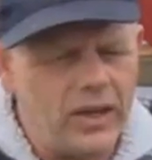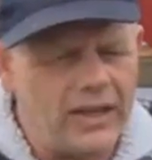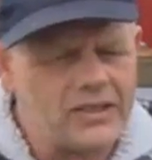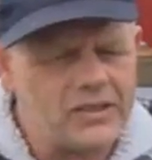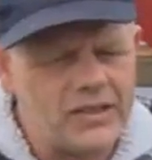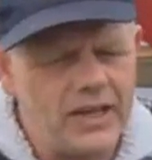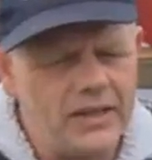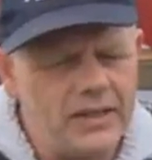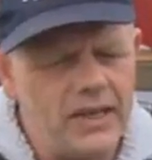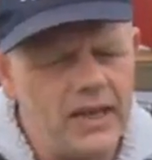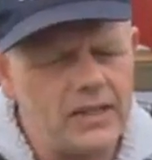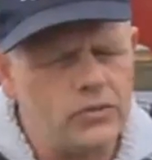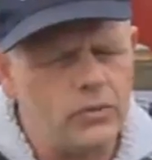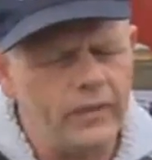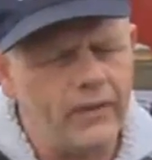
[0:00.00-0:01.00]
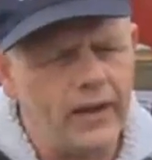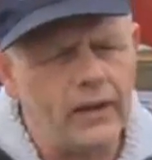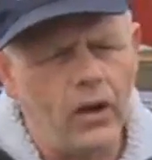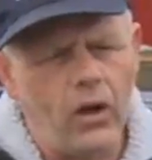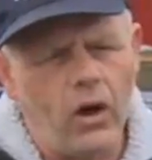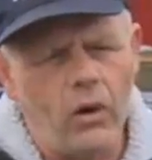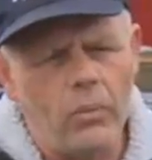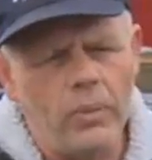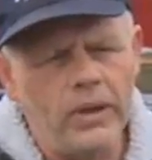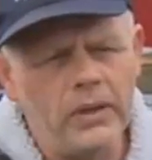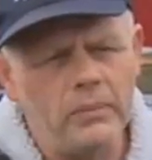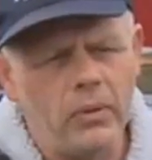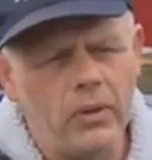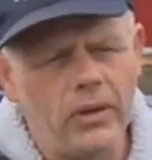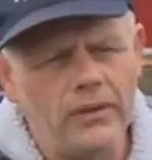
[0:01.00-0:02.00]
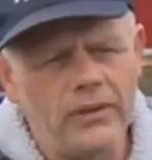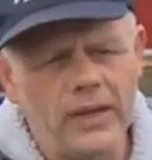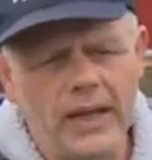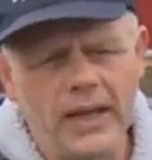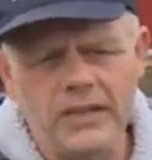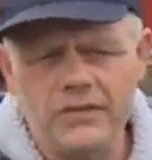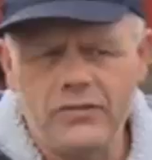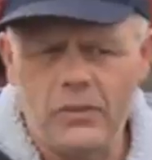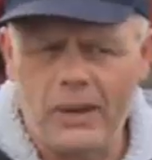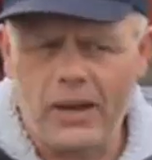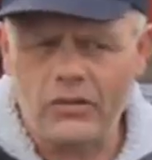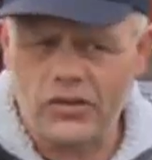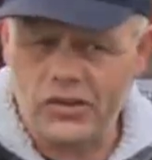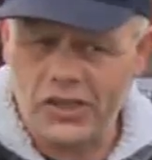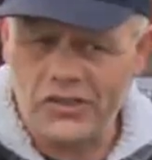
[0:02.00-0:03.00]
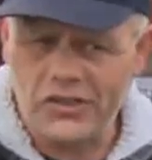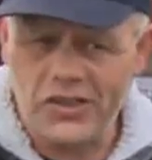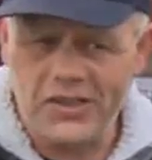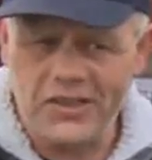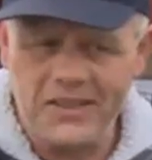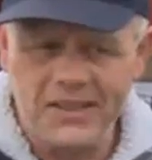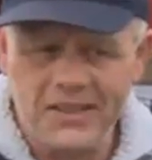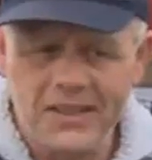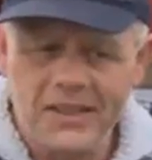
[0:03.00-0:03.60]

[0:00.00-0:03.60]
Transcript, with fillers: the last 10 years, we've had a lot of people at the age of about 60.